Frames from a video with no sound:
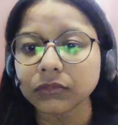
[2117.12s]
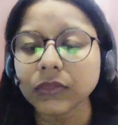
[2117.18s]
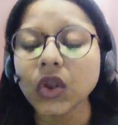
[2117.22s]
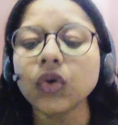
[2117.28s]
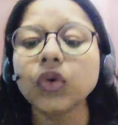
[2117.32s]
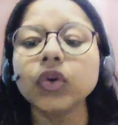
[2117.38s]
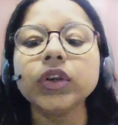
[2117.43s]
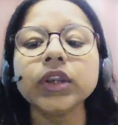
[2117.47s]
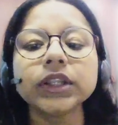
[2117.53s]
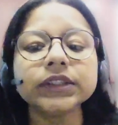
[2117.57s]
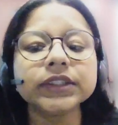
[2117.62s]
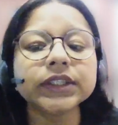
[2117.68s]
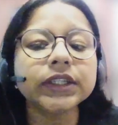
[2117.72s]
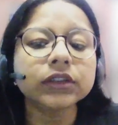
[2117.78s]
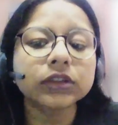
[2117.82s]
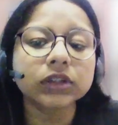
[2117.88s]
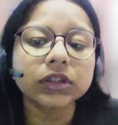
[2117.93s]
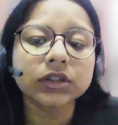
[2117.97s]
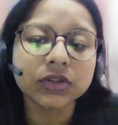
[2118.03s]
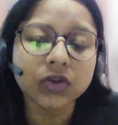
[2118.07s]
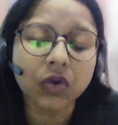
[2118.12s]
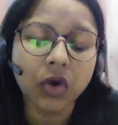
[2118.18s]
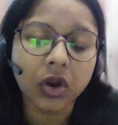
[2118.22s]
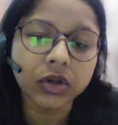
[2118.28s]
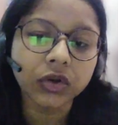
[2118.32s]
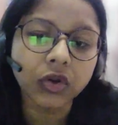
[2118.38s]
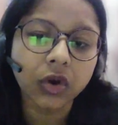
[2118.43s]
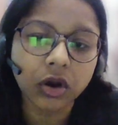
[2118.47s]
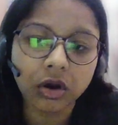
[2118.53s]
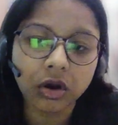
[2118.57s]
Unnati, it is
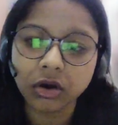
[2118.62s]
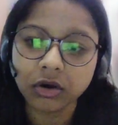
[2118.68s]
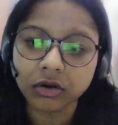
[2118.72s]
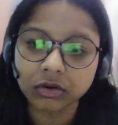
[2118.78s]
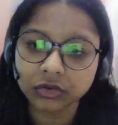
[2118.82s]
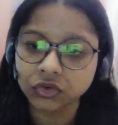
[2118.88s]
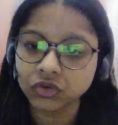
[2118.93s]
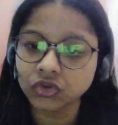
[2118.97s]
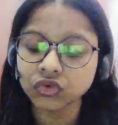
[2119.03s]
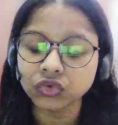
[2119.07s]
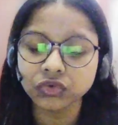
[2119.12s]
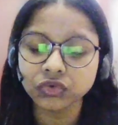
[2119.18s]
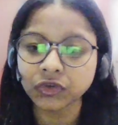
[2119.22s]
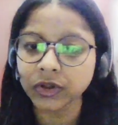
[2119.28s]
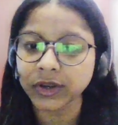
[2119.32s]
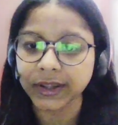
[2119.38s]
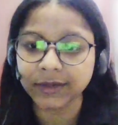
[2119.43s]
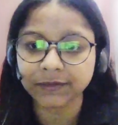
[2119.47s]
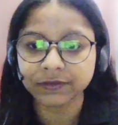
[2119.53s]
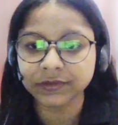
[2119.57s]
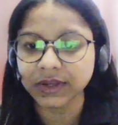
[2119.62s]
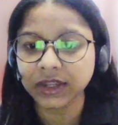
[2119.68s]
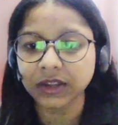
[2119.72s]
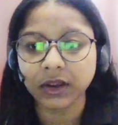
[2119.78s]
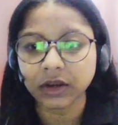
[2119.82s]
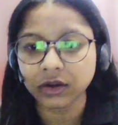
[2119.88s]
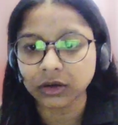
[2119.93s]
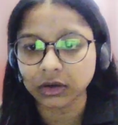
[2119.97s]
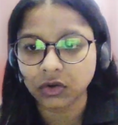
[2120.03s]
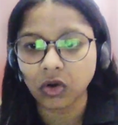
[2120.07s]
not uh, true for
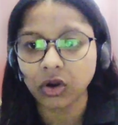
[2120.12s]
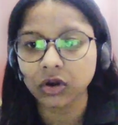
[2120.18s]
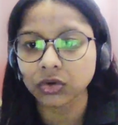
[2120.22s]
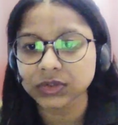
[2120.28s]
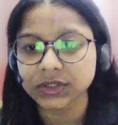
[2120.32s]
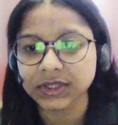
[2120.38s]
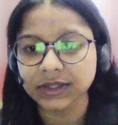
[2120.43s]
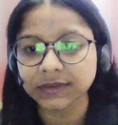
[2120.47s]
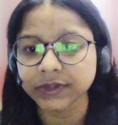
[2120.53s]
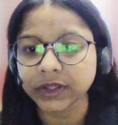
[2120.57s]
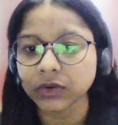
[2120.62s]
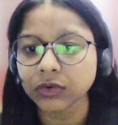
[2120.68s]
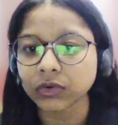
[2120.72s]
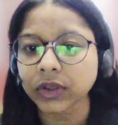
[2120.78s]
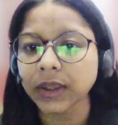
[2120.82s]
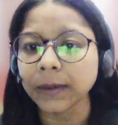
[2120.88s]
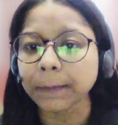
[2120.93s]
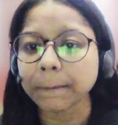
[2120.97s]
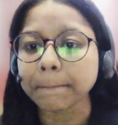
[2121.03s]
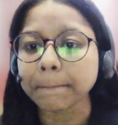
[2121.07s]
everyone, autosave thing, okay?